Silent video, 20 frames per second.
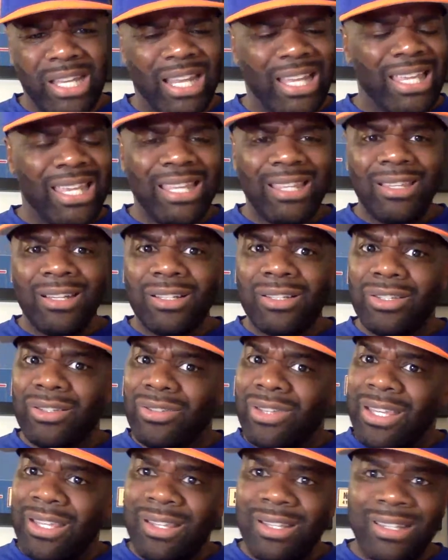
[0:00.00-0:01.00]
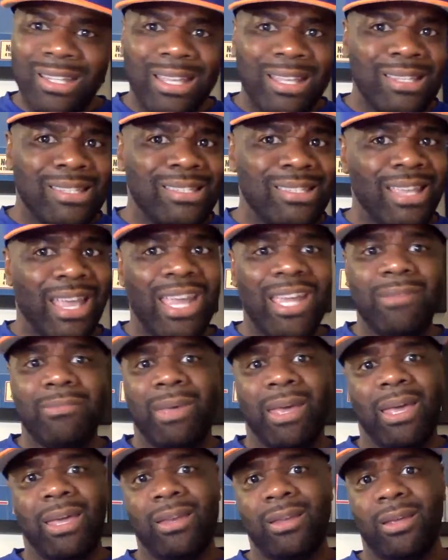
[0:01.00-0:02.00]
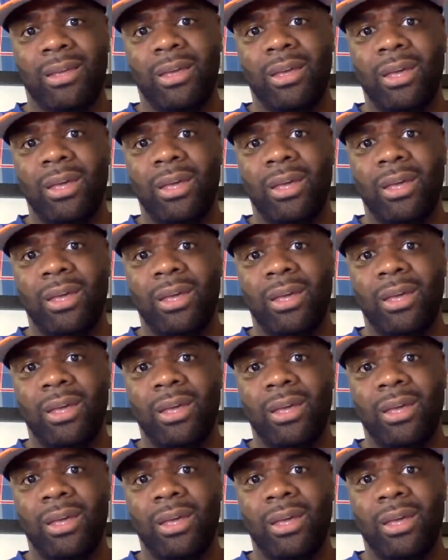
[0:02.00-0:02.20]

Like he looked insane, man.